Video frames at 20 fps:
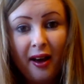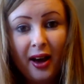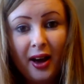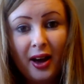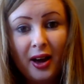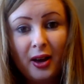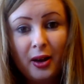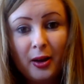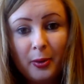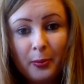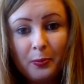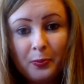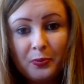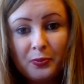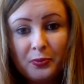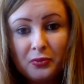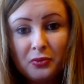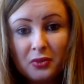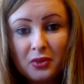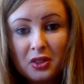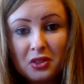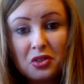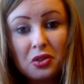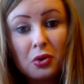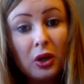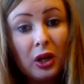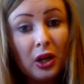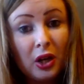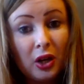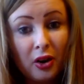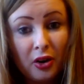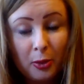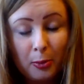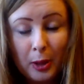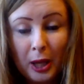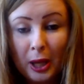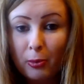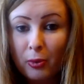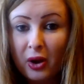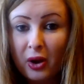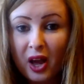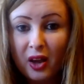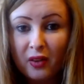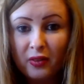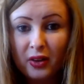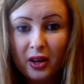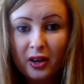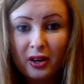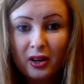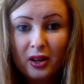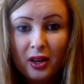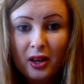So a lot of people have it.